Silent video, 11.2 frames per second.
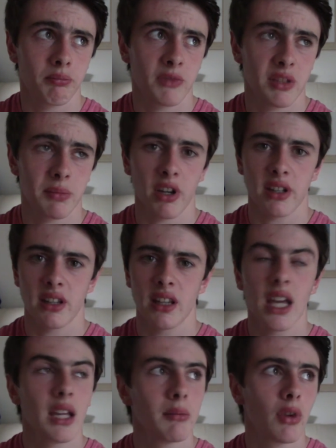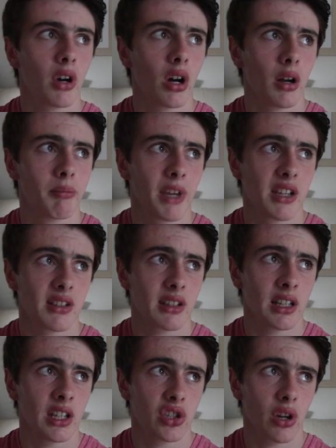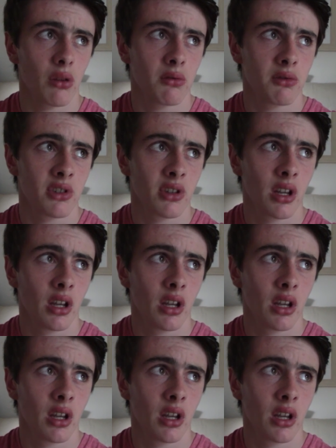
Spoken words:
despite the name, are basically shows